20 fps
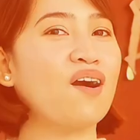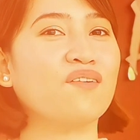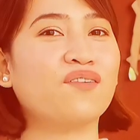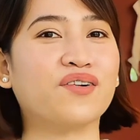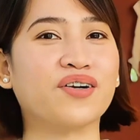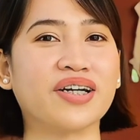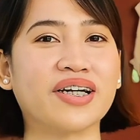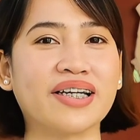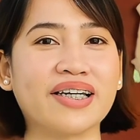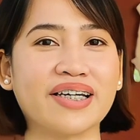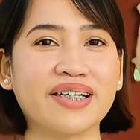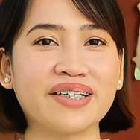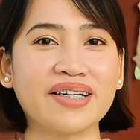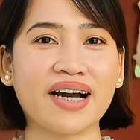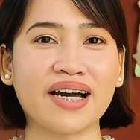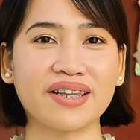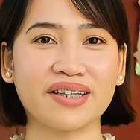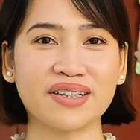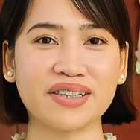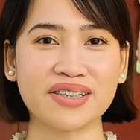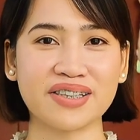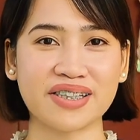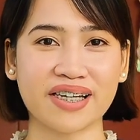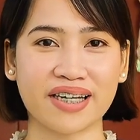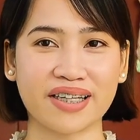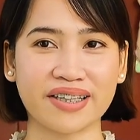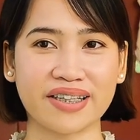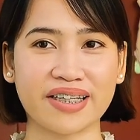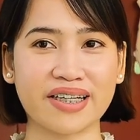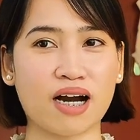For clear
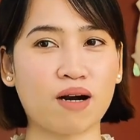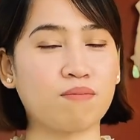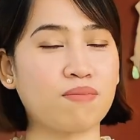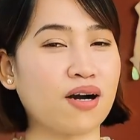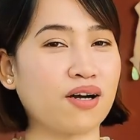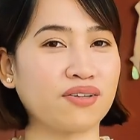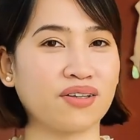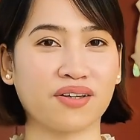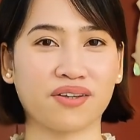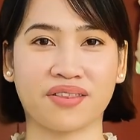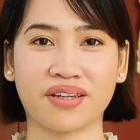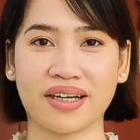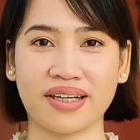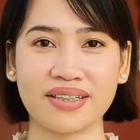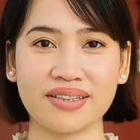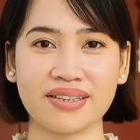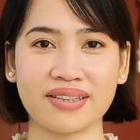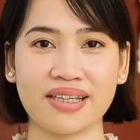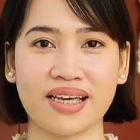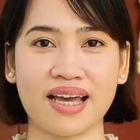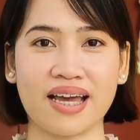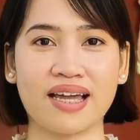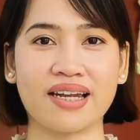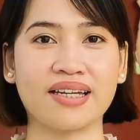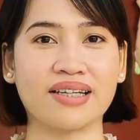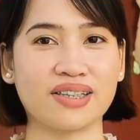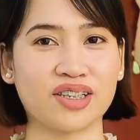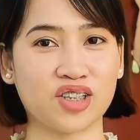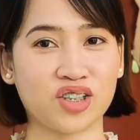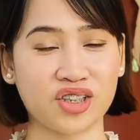understanding about this,
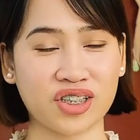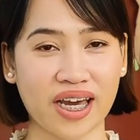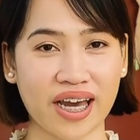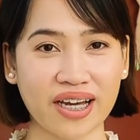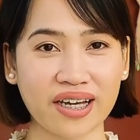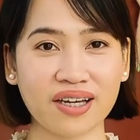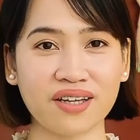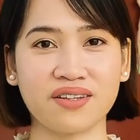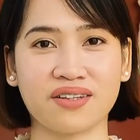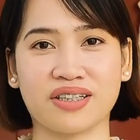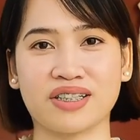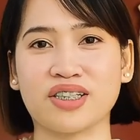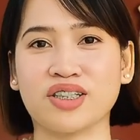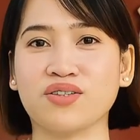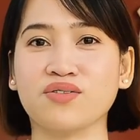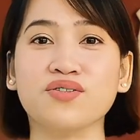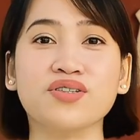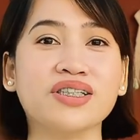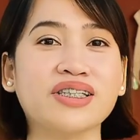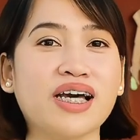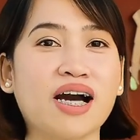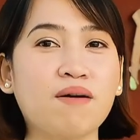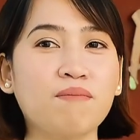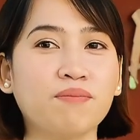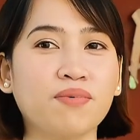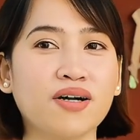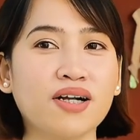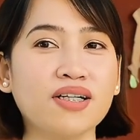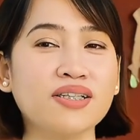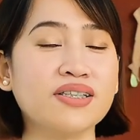check these two
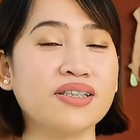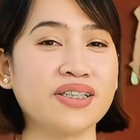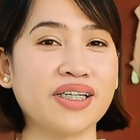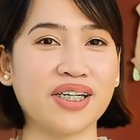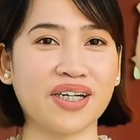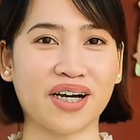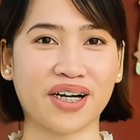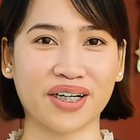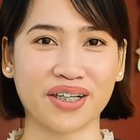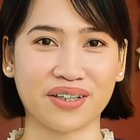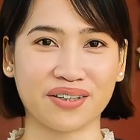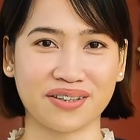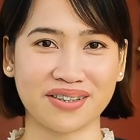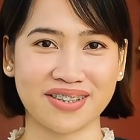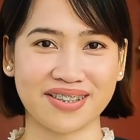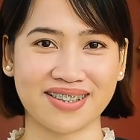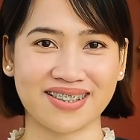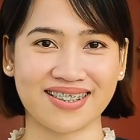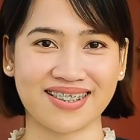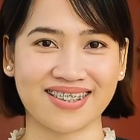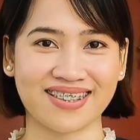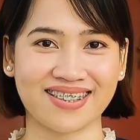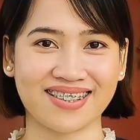sample scenarios.